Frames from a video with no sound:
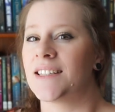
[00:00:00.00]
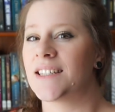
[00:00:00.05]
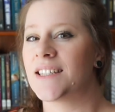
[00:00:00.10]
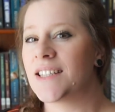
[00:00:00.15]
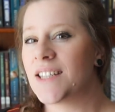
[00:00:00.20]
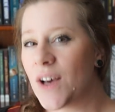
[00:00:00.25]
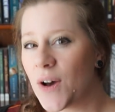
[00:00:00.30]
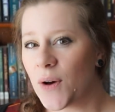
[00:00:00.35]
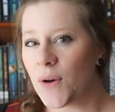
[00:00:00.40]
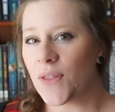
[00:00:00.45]

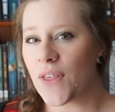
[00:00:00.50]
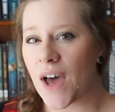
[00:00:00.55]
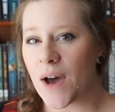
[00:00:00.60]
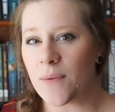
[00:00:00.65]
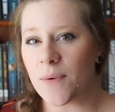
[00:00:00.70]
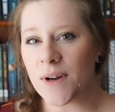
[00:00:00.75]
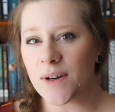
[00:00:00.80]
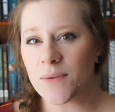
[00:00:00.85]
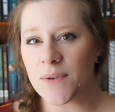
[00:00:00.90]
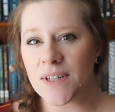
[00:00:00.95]
So
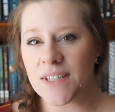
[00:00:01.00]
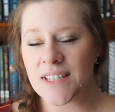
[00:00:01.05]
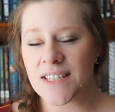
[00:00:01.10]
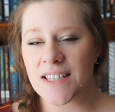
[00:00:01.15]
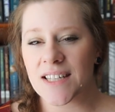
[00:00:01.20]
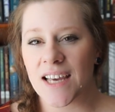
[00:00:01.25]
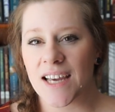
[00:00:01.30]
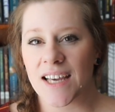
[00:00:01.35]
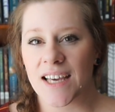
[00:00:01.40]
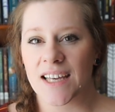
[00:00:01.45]
that one was
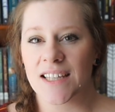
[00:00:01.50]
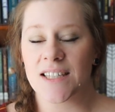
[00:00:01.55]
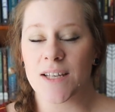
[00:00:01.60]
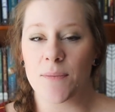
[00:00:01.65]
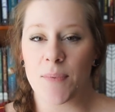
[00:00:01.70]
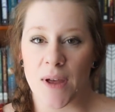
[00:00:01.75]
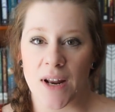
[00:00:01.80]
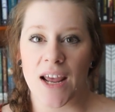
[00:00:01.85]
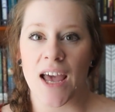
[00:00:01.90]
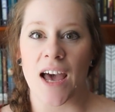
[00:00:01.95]
like, it's a
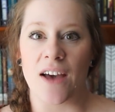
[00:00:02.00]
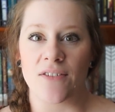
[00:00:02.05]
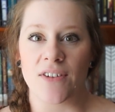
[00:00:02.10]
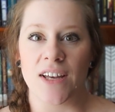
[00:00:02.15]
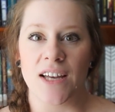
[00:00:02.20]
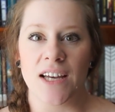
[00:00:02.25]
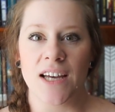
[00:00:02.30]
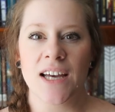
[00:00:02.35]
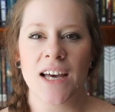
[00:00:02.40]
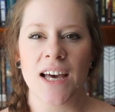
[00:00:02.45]
bit
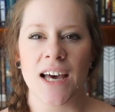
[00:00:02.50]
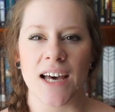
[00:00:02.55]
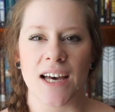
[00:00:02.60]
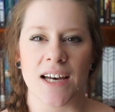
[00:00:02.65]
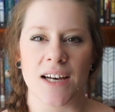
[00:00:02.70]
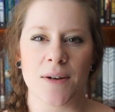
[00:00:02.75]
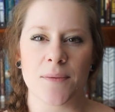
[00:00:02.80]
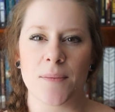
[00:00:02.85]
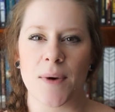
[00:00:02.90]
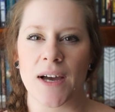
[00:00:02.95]
heavy.
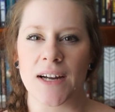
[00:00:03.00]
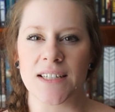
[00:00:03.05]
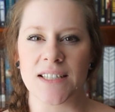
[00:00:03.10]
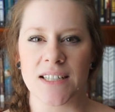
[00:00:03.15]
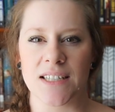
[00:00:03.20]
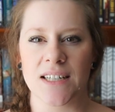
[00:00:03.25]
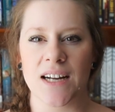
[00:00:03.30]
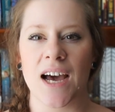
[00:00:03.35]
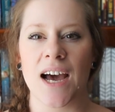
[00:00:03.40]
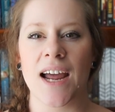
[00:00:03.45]

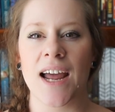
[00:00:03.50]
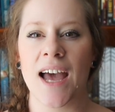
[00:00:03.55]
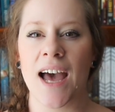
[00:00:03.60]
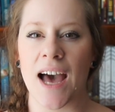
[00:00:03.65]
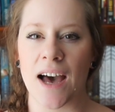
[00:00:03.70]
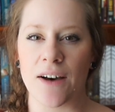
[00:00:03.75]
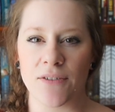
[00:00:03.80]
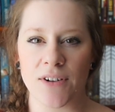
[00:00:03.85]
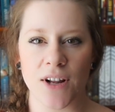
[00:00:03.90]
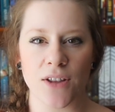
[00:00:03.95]
I
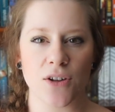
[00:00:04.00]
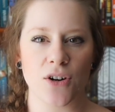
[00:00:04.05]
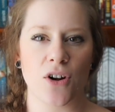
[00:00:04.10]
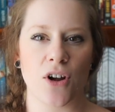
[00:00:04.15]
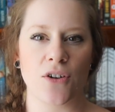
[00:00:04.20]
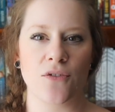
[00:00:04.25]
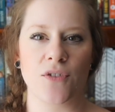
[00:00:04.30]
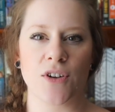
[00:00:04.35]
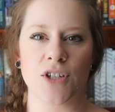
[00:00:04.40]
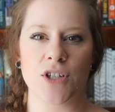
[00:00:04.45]
have another
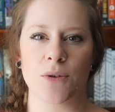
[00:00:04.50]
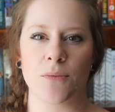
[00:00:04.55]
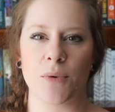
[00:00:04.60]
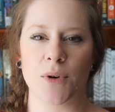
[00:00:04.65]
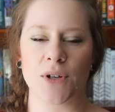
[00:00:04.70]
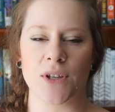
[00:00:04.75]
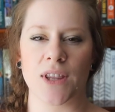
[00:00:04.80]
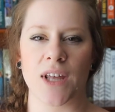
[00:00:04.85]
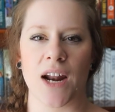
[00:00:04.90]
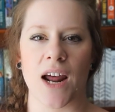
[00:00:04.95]
nonfiction
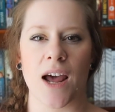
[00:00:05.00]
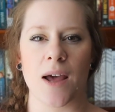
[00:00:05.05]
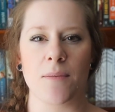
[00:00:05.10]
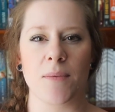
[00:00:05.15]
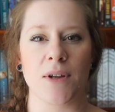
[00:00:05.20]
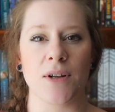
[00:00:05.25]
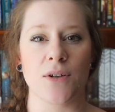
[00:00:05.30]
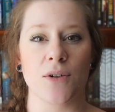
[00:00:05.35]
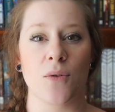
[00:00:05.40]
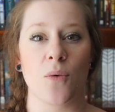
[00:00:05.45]
book that I've
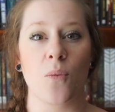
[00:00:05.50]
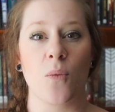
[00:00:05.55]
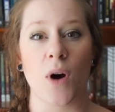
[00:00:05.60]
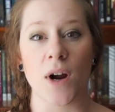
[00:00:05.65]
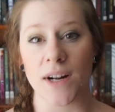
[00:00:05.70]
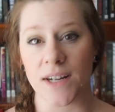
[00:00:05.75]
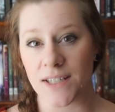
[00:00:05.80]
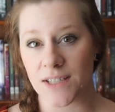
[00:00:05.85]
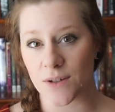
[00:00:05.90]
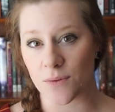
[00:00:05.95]
been
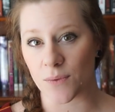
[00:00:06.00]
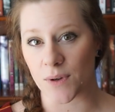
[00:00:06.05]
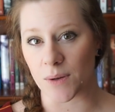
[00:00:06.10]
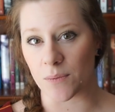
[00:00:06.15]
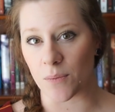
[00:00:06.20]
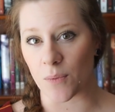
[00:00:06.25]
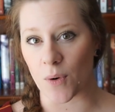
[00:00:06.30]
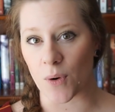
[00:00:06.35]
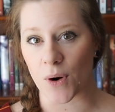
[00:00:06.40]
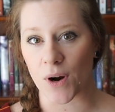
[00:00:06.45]
wanting to read
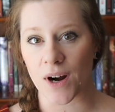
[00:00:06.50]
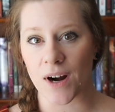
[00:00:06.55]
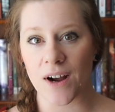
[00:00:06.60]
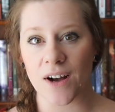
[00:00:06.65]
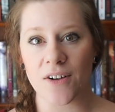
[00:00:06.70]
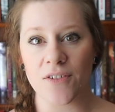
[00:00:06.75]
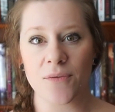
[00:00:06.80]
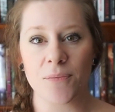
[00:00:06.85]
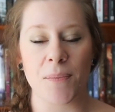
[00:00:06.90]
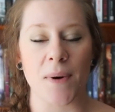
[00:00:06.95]
more
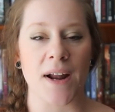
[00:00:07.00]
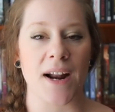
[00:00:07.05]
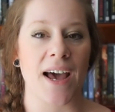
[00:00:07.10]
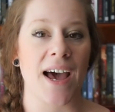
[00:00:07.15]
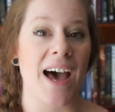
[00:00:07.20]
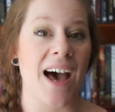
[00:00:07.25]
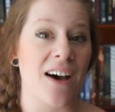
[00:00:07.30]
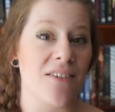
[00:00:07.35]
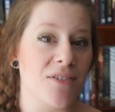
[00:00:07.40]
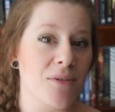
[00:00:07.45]
of, but I
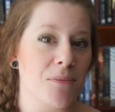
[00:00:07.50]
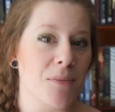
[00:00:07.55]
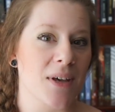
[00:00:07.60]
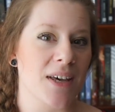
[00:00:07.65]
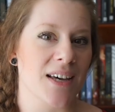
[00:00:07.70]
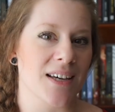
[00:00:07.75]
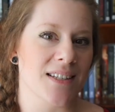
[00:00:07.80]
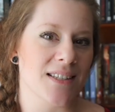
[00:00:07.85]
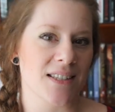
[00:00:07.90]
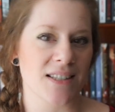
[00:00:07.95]
haven't
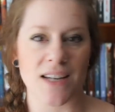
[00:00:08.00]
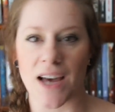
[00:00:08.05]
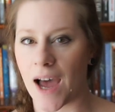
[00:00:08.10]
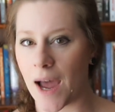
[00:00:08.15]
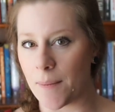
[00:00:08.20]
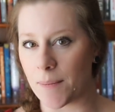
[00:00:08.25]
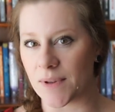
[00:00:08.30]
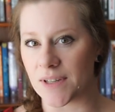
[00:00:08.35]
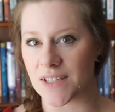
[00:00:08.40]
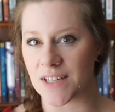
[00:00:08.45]
because
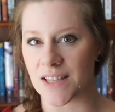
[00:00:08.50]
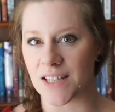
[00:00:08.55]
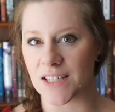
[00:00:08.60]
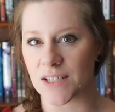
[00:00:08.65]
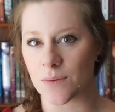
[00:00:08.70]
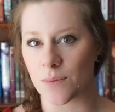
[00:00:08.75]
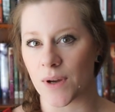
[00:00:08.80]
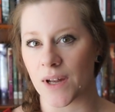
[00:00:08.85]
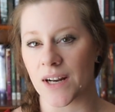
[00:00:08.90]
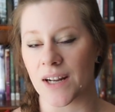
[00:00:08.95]
I'm into
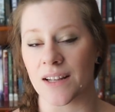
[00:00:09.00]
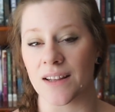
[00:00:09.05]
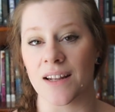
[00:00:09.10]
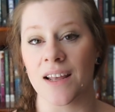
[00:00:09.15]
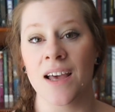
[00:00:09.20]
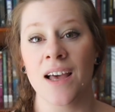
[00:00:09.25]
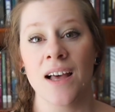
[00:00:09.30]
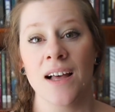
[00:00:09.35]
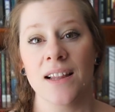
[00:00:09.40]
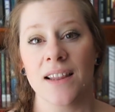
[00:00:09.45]
this one. And
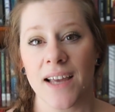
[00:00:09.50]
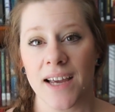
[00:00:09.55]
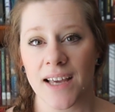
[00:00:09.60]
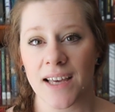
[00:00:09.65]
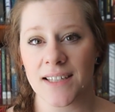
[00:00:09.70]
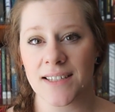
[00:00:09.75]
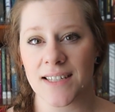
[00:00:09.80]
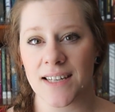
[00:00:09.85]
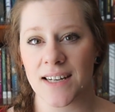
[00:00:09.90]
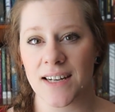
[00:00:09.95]
like
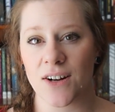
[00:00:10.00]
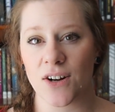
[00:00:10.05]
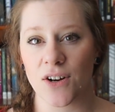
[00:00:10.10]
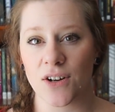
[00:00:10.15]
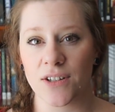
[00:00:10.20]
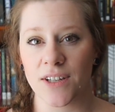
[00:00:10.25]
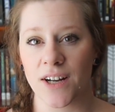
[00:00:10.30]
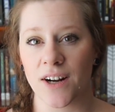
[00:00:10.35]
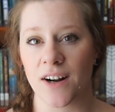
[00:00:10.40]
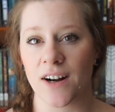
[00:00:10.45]
I said
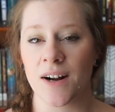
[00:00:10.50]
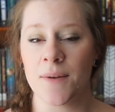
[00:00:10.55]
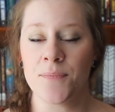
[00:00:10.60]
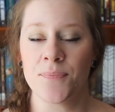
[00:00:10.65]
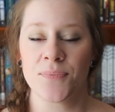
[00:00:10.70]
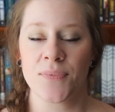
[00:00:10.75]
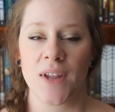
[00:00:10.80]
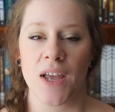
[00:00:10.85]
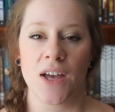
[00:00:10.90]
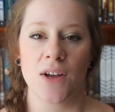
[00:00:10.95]
earlier,
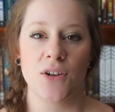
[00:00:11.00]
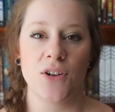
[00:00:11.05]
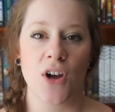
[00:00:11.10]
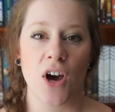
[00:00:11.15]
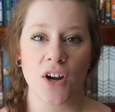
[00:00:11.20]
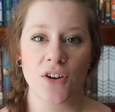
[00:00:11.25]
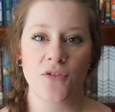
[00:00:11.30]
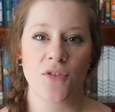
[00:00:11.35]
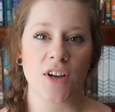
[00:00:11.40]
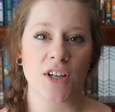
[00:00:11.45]

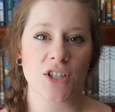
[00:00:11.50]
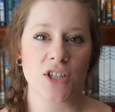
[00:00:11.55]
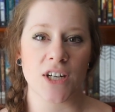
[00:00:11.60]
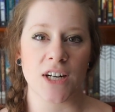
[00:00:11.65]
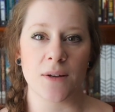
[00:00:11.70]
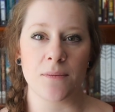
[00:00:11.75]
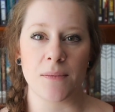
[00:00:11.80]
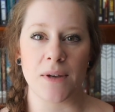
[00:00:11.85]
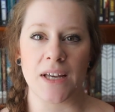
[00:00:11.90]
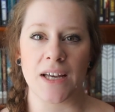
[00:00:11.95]

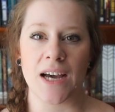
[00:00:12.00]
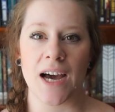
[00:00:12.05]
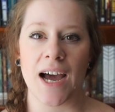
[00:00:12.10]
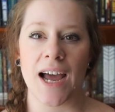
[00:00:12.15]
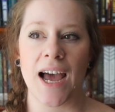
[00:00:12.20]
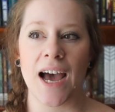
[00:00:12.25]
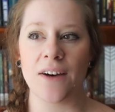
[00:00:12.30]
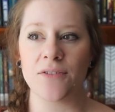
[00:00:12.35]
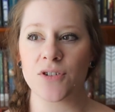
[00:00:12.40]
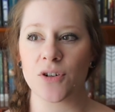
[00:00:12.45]
nonfiction in me, I
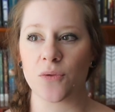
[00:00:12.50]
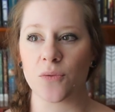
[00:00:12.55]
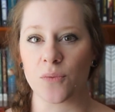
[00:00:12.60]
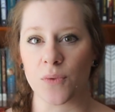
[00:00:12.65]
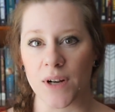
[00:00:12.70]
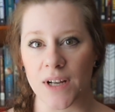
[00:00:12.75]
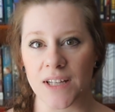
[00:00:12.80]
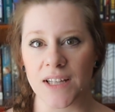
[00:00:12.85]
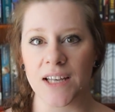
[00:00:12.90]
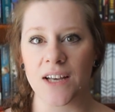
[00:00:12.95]
have to
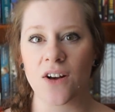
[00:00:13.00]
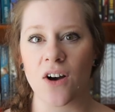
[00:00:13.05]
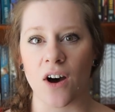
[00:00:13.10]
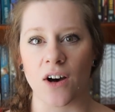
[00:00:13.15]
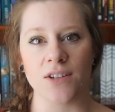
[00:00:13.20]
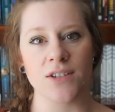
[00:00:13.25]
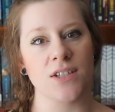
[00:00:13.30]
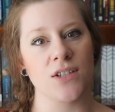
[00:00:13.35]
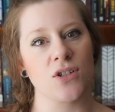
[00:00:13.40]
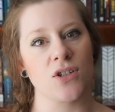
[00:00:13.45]
really
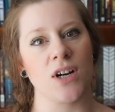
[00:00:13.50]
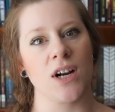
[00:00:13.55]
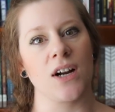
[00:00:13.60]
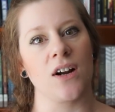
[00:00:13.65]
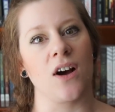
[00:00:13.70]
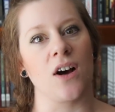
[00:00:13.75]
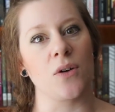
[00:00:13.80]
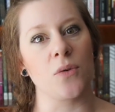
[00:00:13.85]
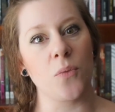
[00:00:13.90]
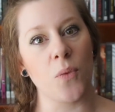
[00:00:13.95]
concentrate
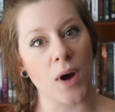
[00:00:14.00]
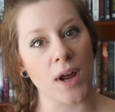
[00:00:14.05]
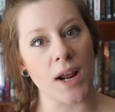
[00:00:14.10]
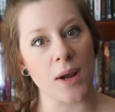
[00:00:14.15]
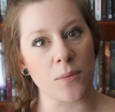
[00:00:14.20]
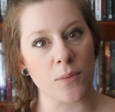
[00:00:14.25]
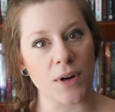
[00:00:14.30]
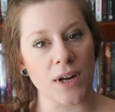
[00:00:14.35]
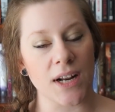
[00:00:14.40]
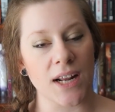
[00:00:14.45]
on what
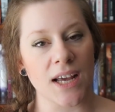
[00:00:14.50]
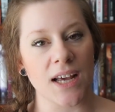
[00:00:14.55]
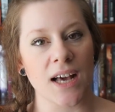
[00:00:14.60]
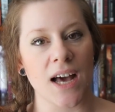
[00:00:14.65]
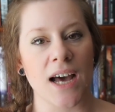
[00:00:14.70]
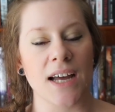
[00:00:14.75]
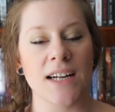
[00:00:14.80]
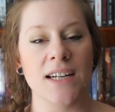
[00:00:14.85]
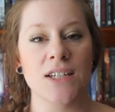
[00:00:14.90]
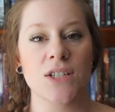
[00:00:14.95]
I'm reading.
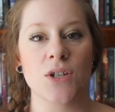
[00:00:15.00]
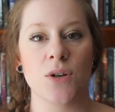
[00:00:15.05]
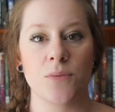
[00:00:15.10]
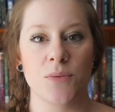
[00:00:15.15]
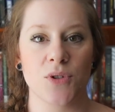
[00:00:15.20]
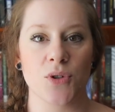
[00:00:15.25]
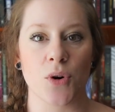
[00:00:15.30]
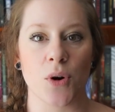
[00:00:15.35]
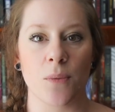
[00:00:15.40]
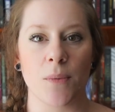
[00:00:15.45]
I need to
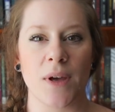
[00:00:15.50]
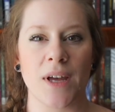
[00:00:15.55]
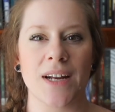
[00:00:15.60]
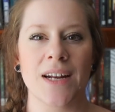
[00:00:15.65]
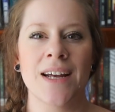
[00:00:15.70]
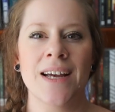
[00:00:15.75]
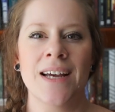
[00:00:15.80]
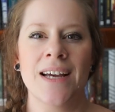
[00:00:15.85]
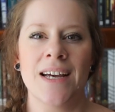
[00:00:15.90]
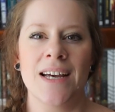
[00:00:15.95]
absorb
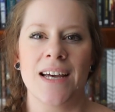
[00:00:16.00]
it.